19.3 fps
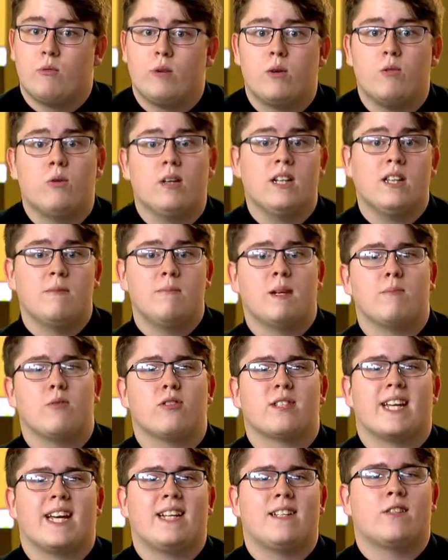when one of the
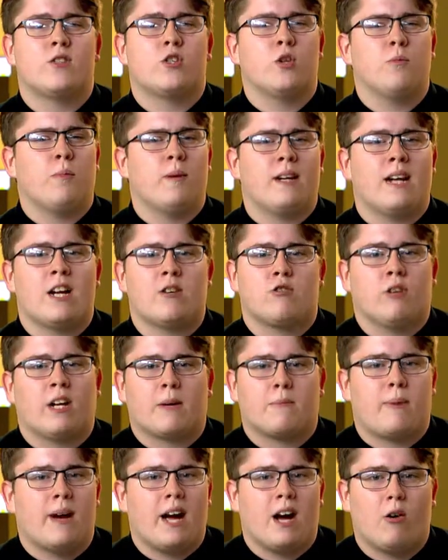members gains
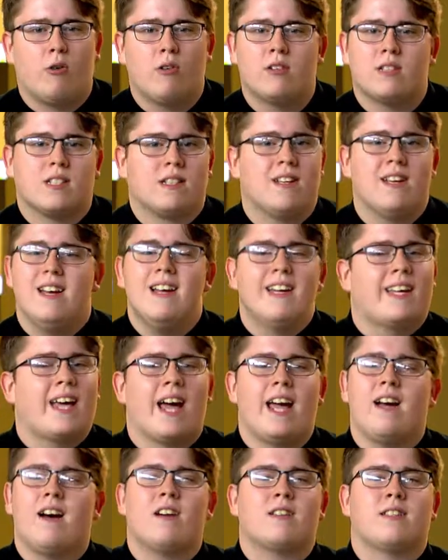supernatural-like powers and
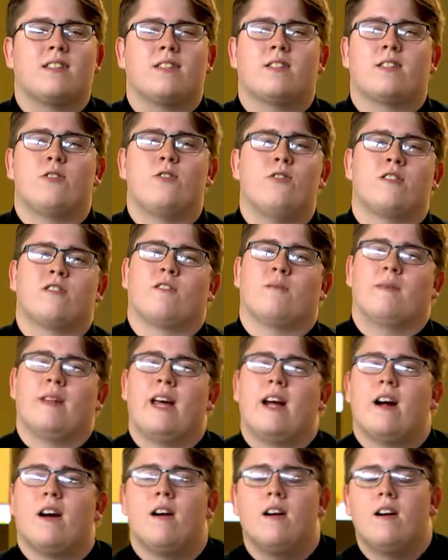chaos ensues from
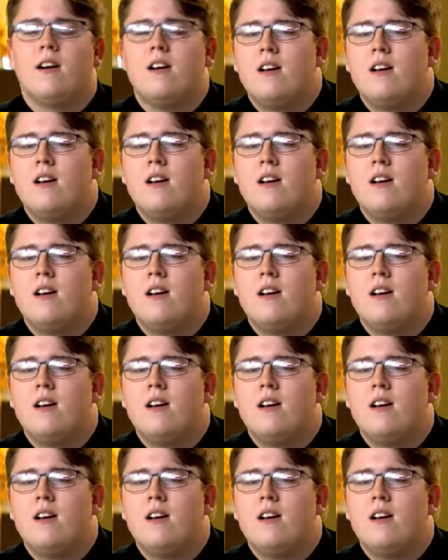there.